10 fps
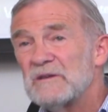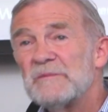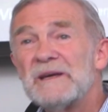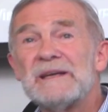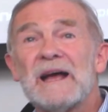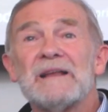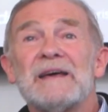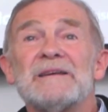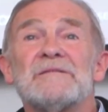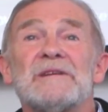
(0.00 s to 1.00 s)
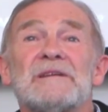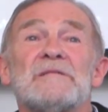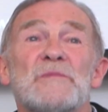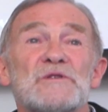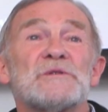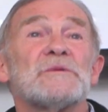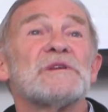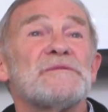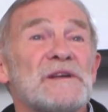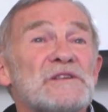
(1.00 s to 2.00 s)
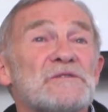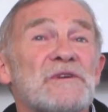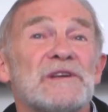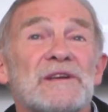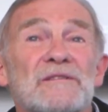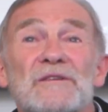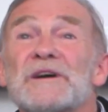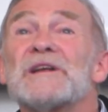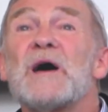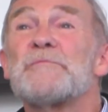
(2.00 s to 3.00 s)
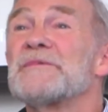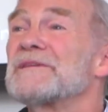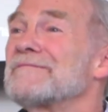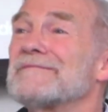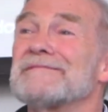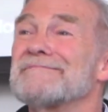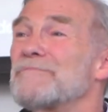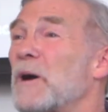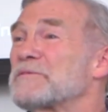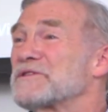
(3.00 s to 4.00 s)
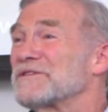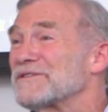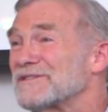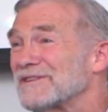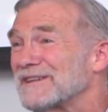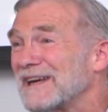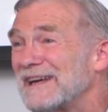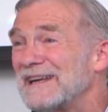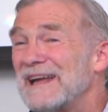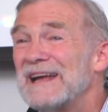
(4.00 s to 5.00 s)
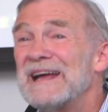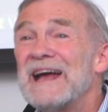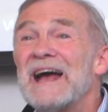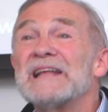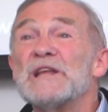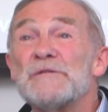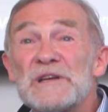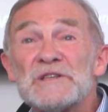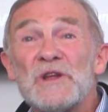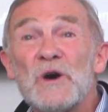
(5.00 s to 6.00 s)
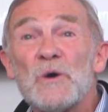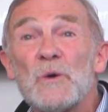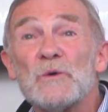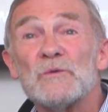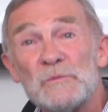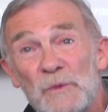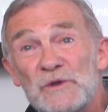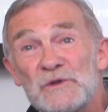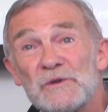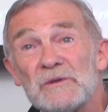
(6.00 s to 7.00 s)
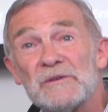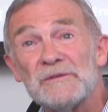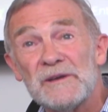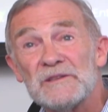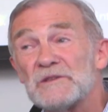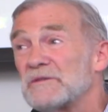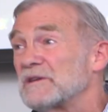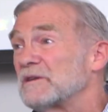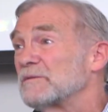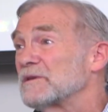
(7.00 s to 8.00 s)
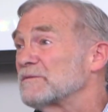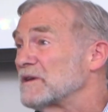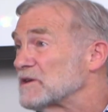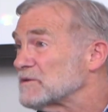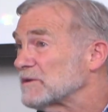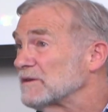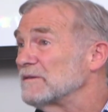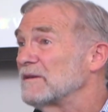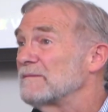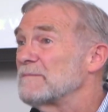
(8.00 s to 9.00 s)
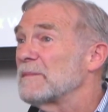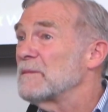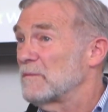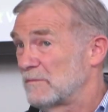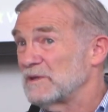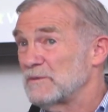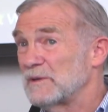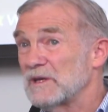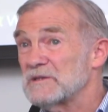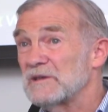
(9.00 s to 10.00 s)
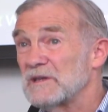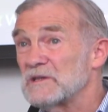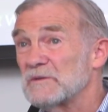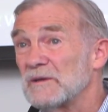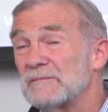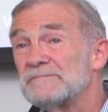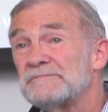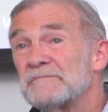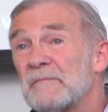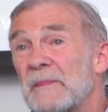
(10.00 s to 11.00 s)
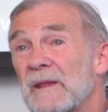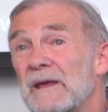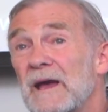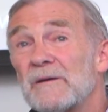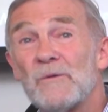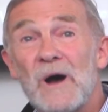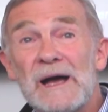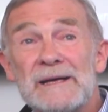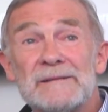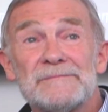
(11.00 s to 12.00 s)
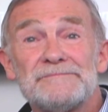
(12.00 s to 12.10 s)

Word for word: to be an ally, you need a mutual defense treaty. Look it up in Webster's, okay? And there is no mutual defense treaty with Israel, between us and Israel. And why?